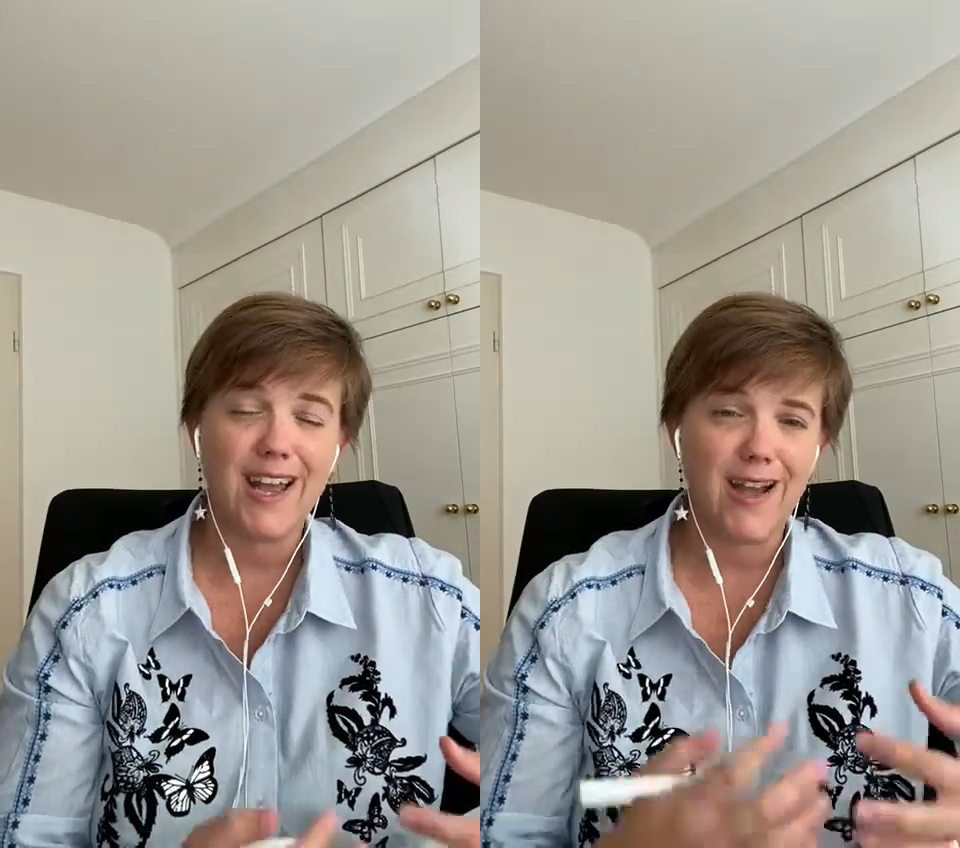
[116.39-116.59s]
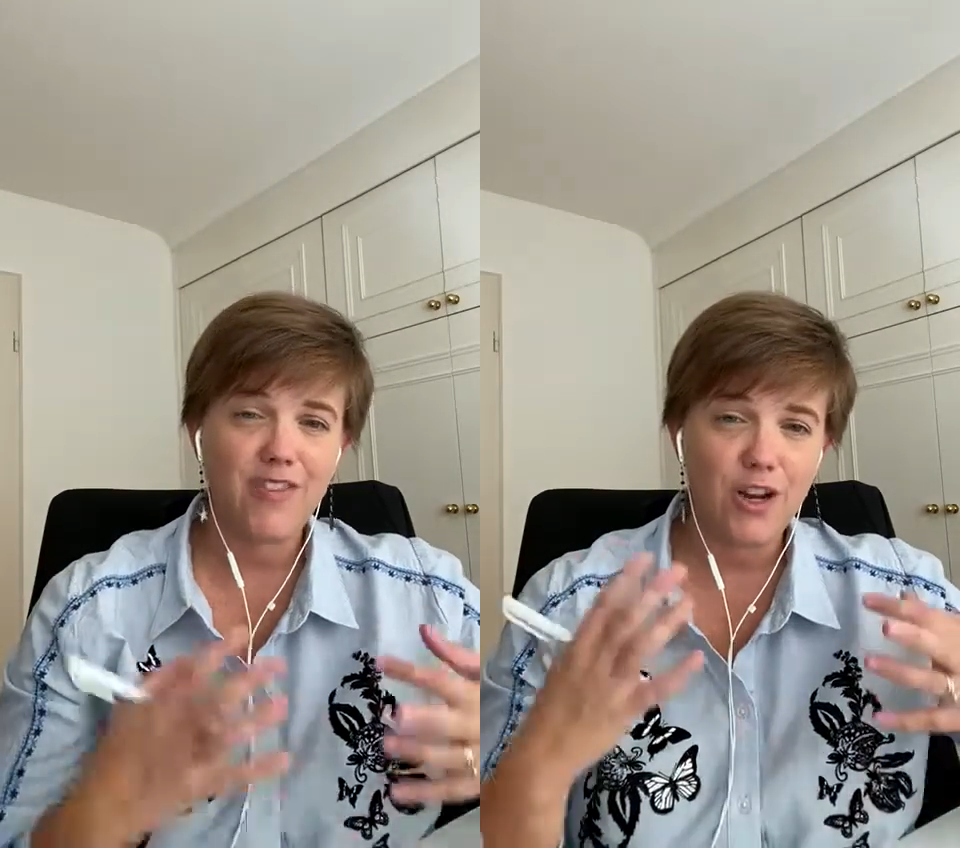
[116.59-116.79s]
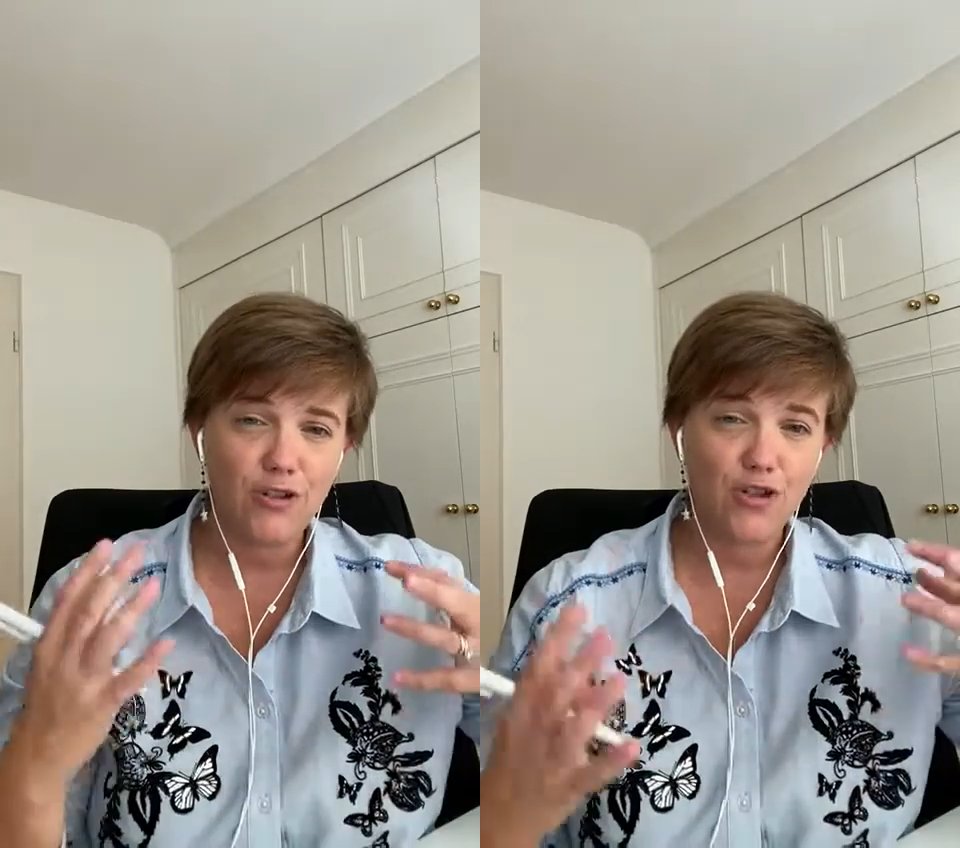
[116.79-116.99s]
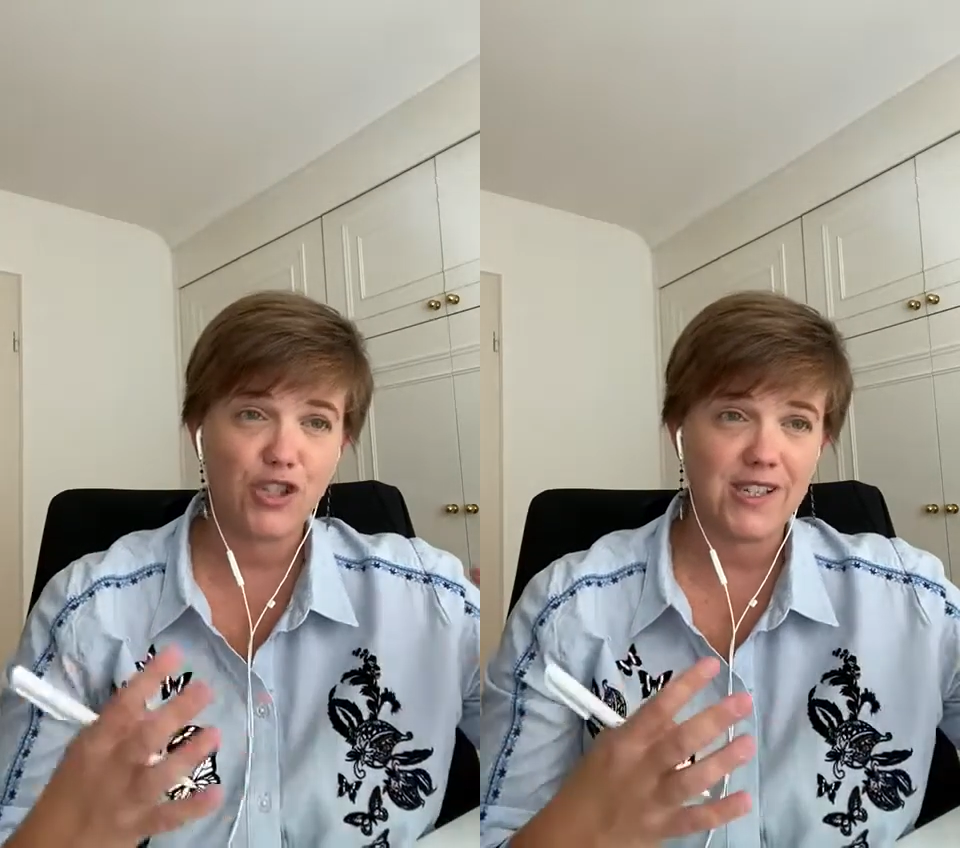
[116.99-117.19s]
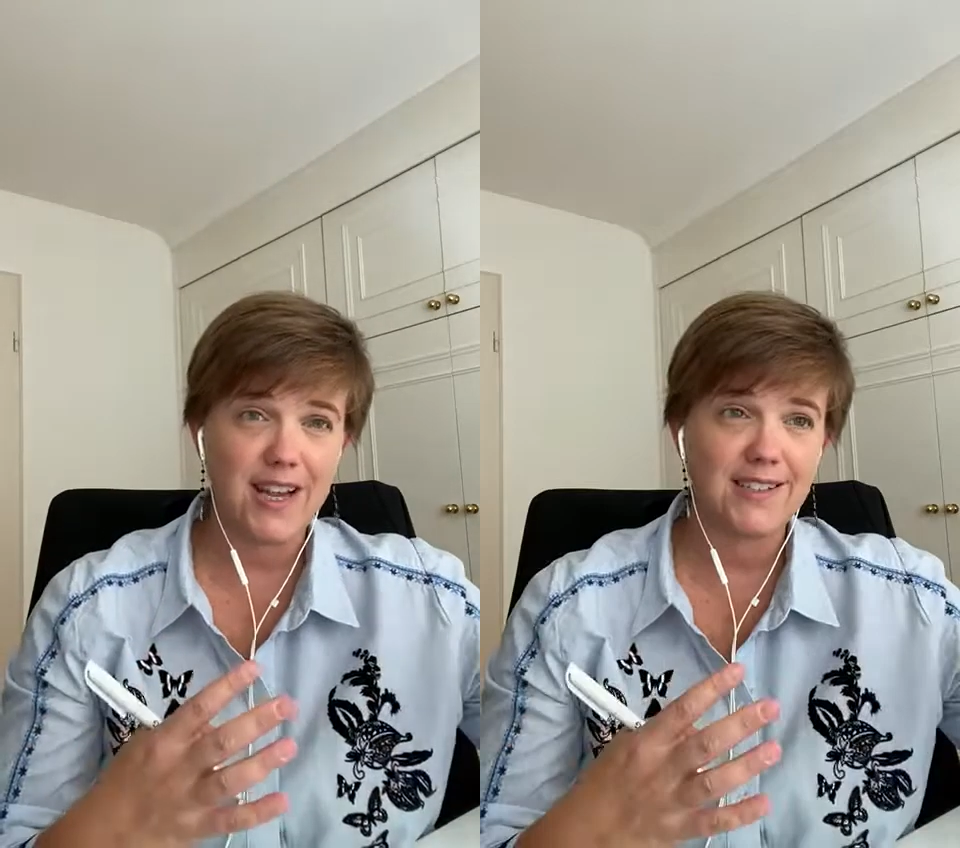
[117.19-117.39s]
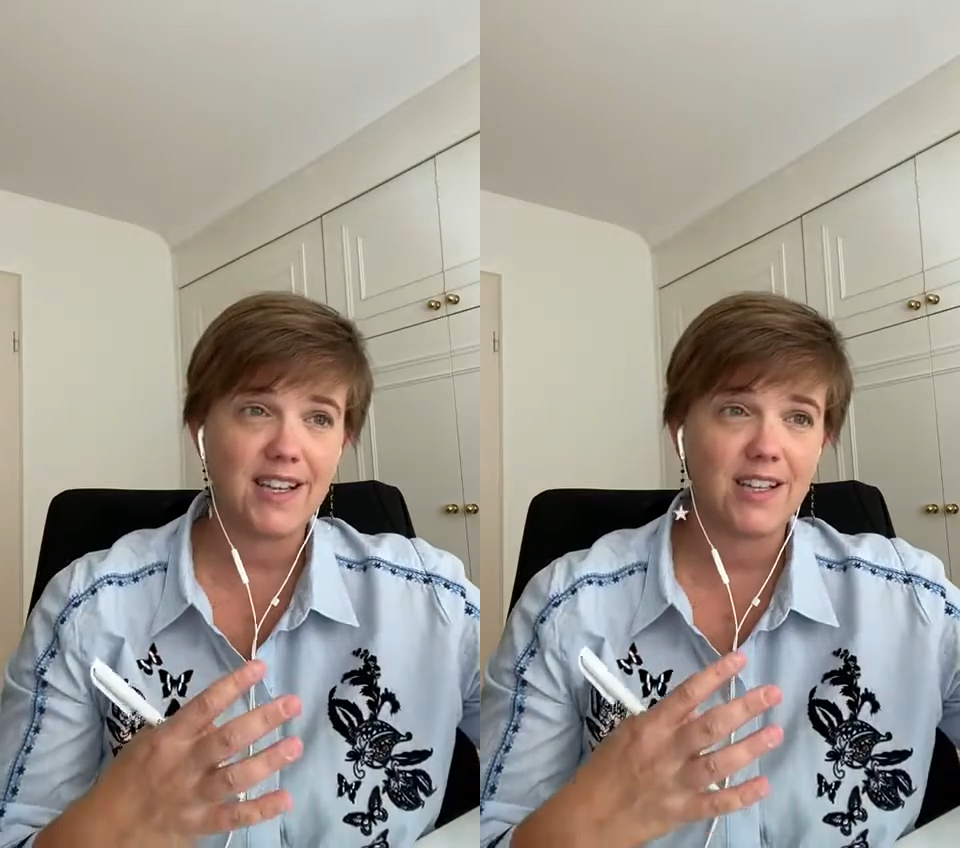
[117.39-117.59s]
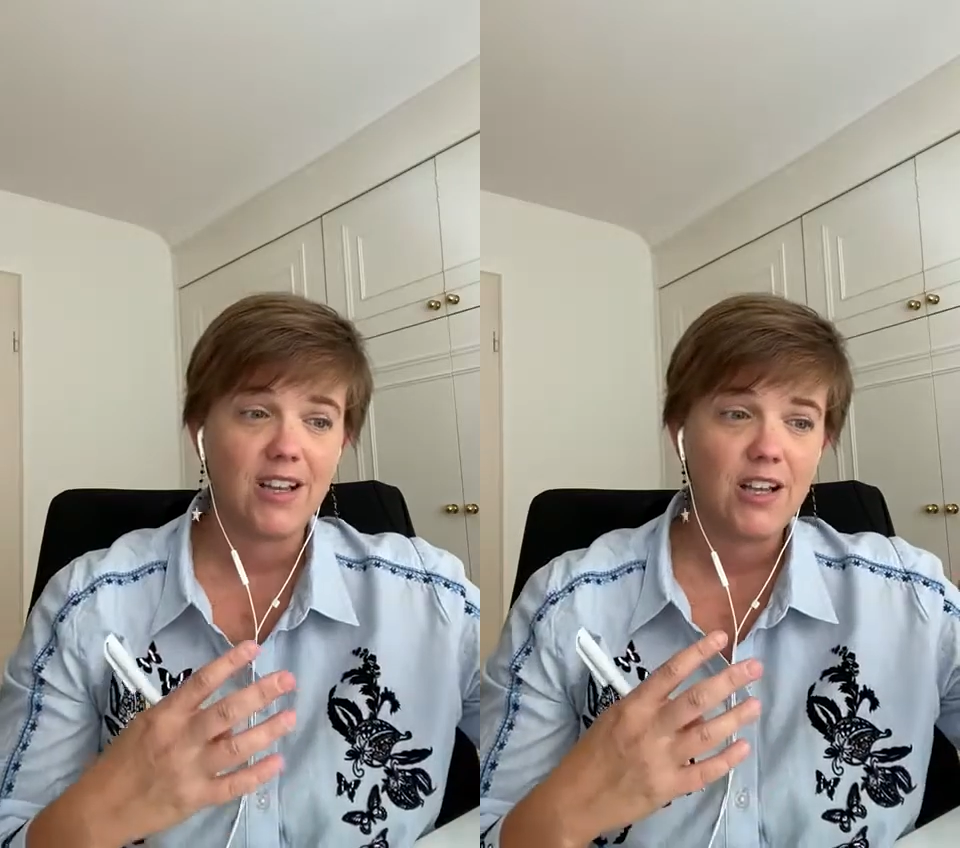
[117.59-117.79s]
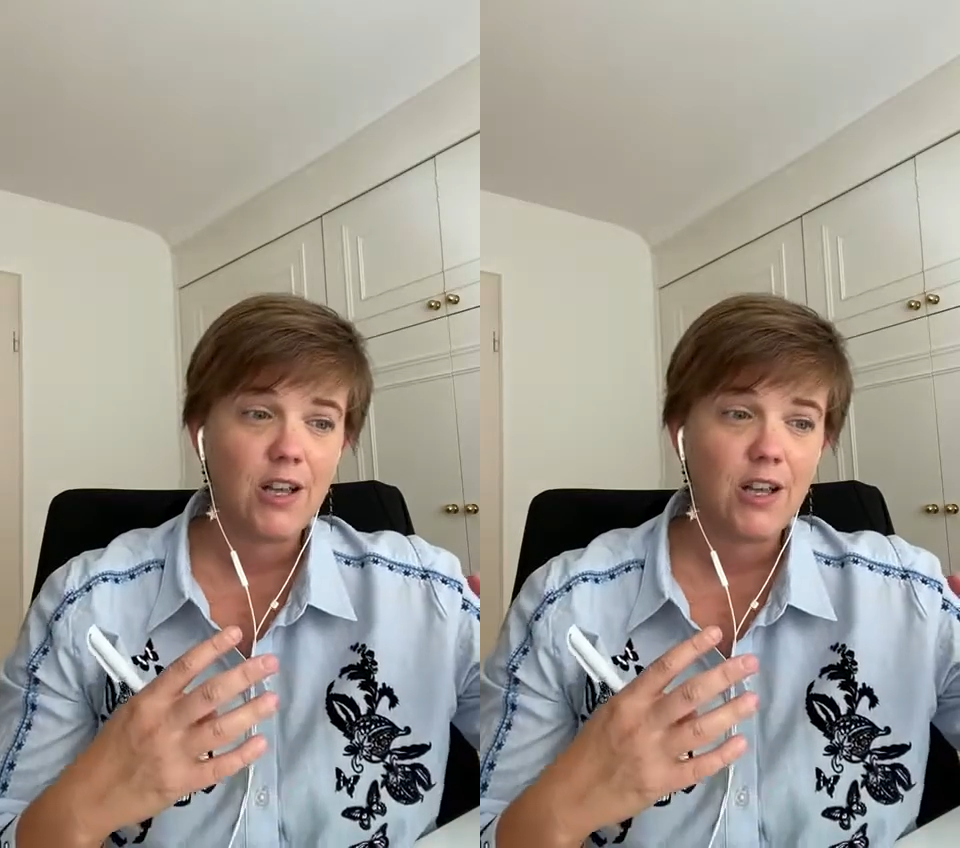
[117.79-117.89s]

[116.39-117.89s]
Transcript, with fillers: have an understanding